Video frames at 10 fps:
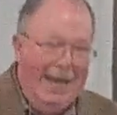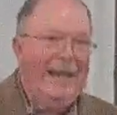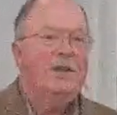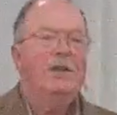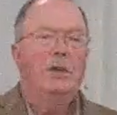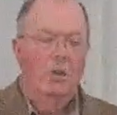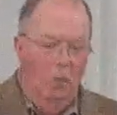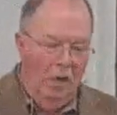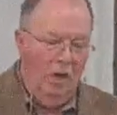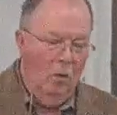that's
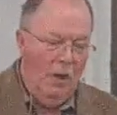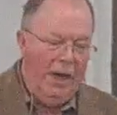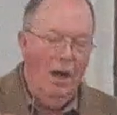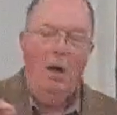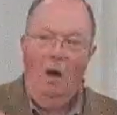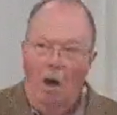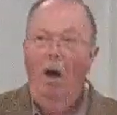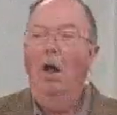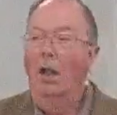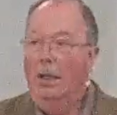where we
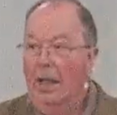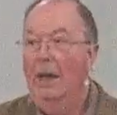all